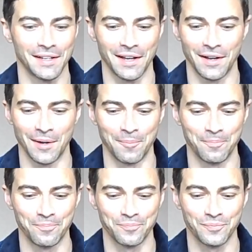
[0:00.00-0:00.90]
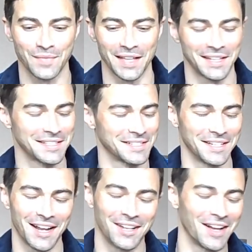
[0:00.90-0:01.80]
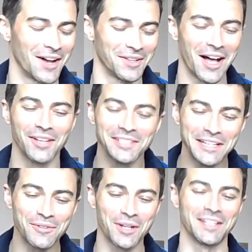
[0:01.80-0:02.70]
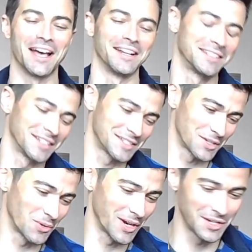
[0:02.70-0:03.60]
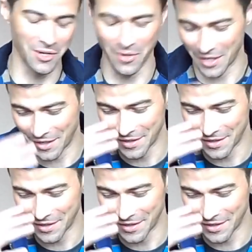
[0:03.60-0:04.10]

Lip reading: And that's it. I'll leave it on that. I think it's a great note.